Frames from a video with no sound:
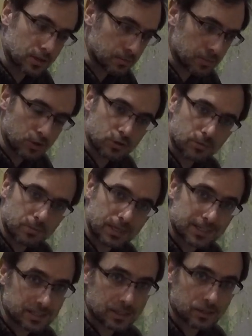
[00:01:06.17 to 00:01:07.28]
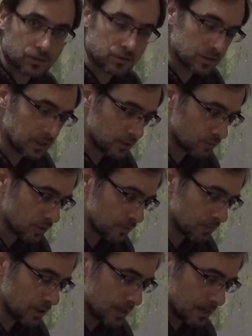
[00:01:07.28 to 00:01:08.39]
computer and Big Still in the
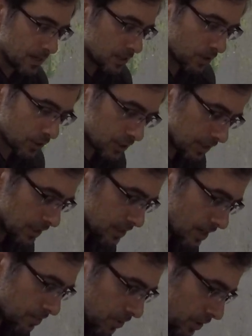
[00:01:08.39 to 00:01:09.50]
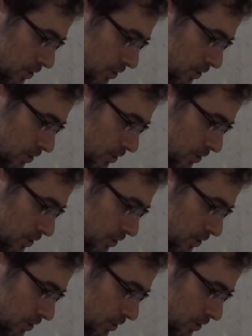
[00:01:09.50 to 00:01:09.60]
room. So I just need a temporary